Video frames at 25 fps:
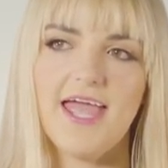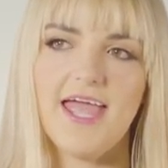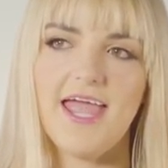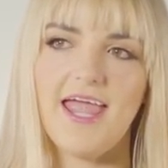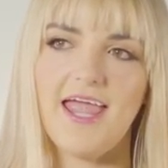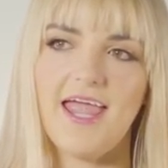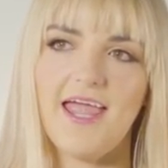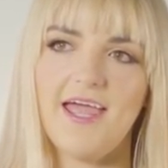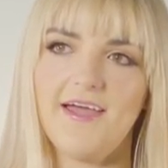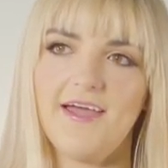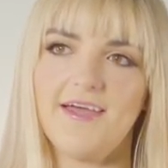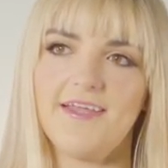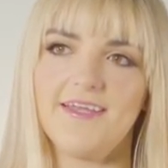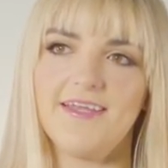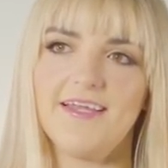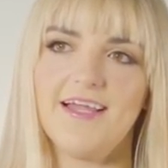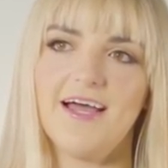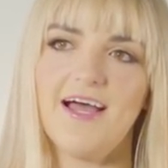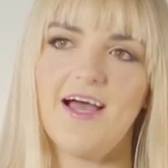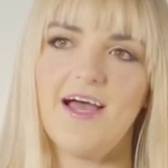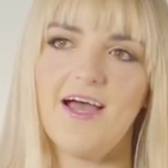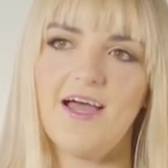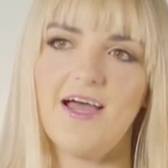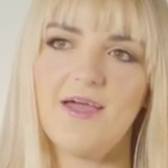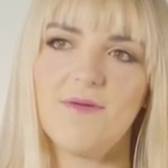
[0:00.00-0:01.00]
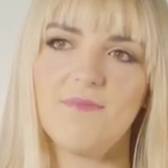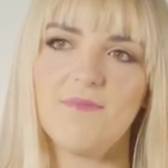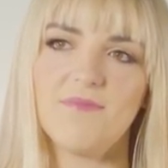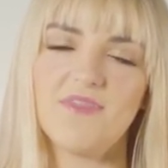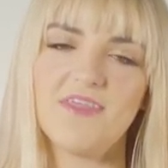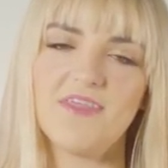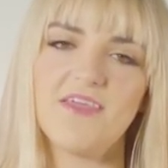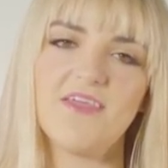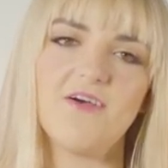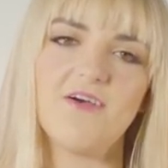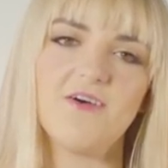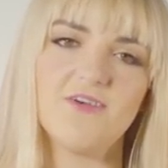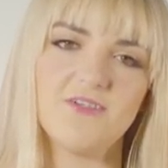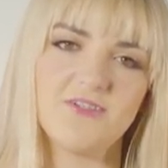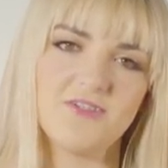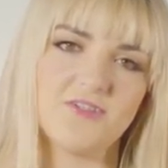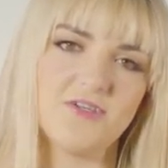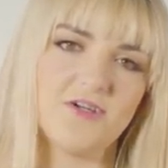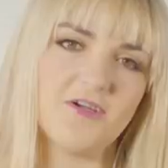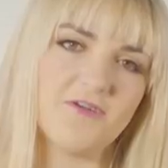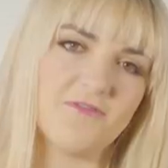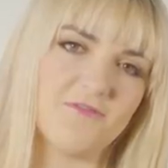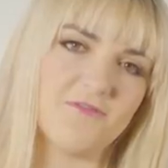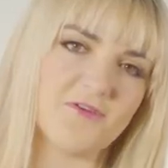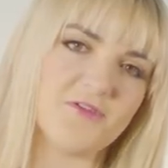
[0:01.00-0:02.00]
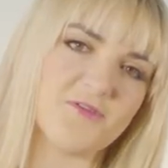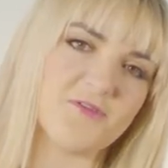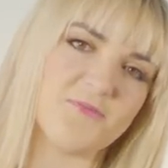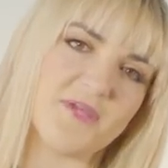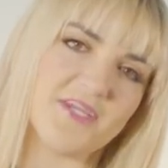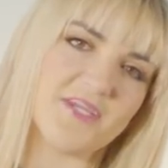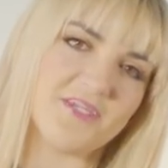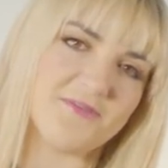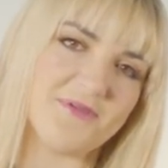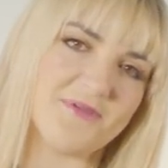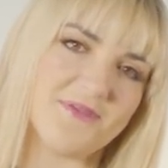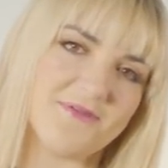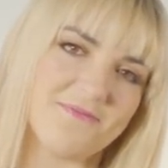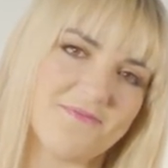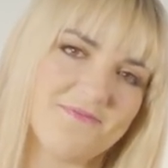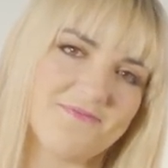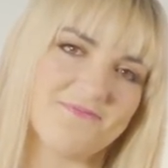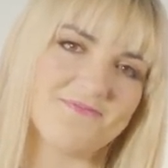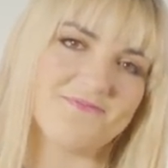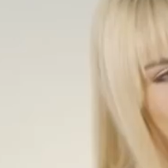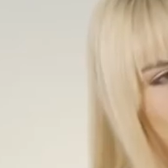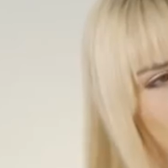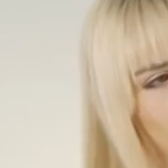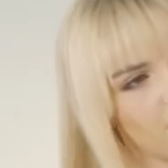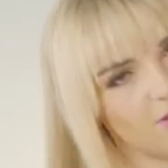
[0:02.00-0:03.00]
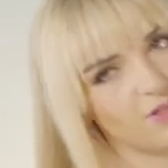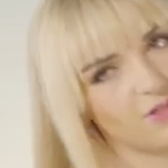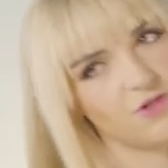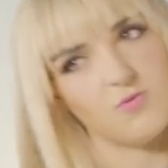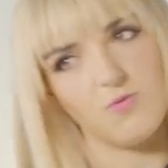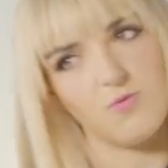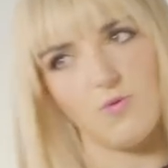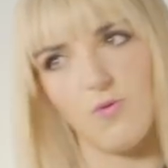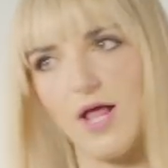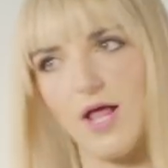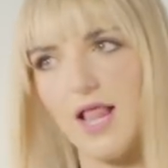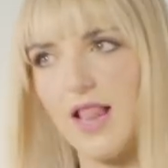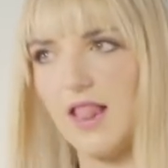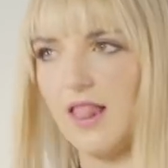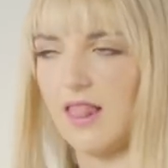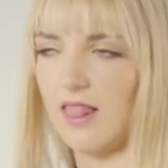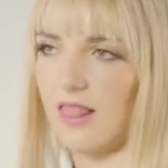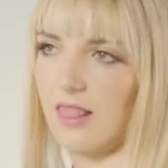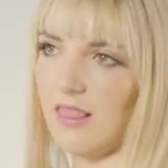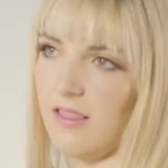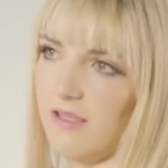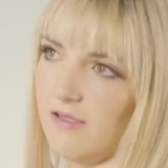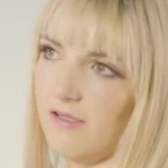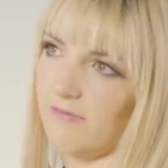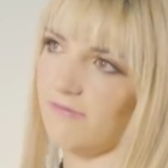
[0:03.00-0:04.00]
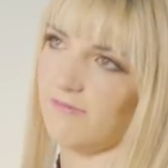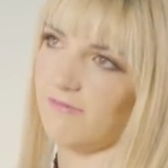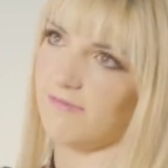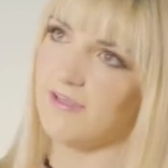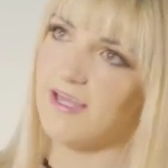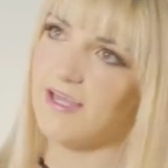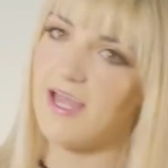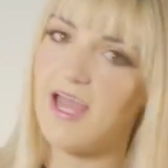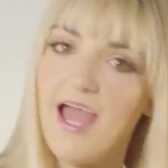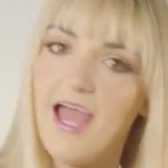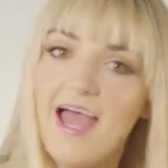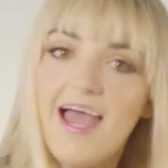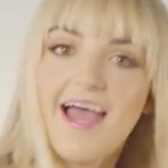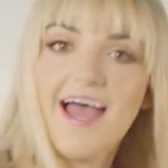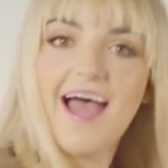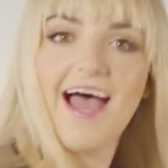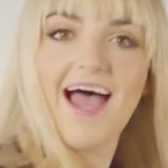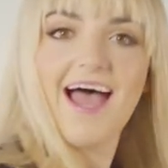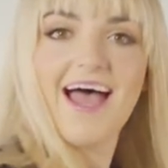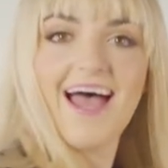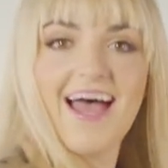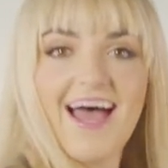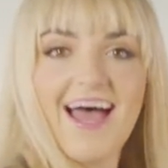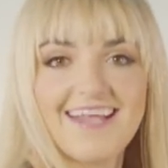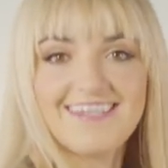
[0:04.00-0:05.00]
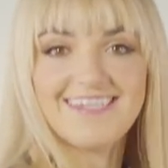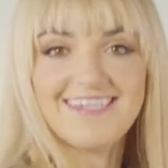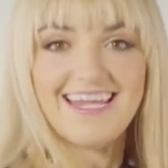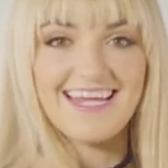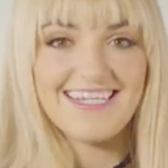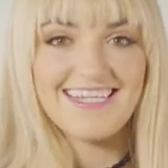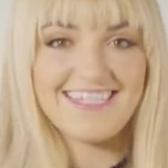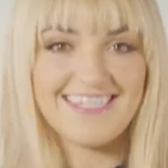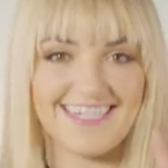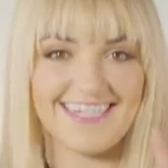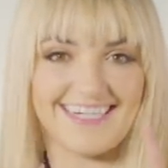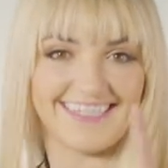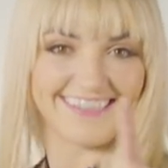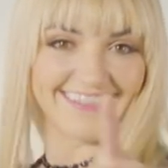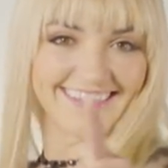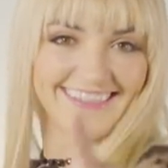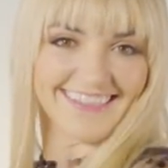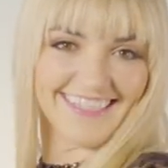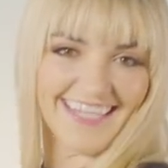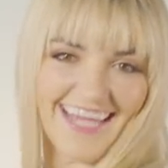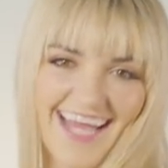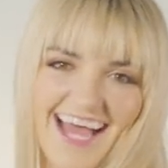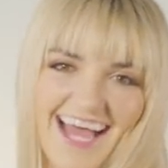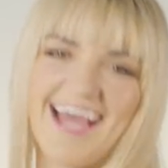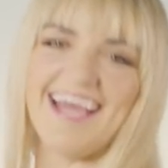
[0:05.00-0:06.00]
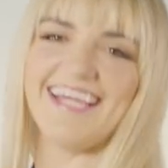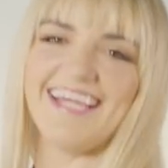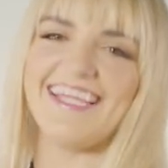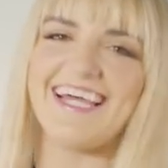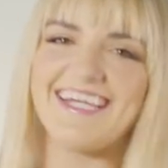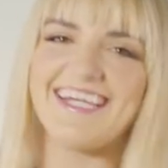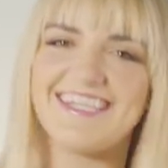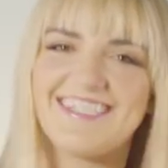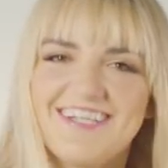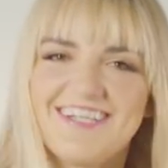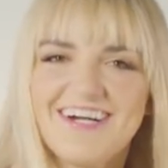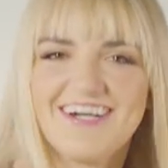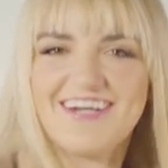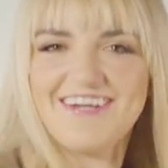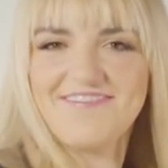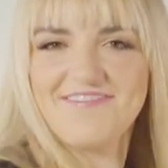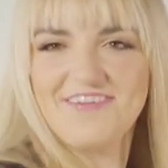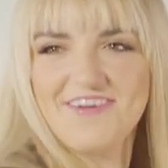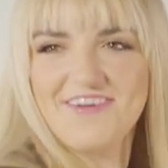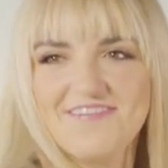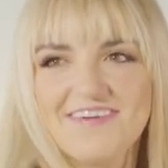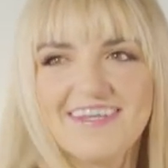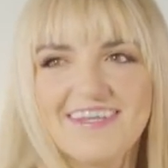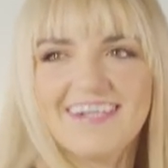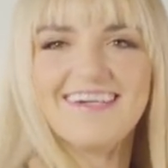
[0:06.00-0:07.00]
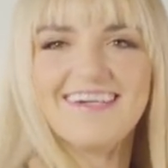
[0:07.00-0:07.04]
And I'm the all-star first baseman. Number 12, dancing. I like started moving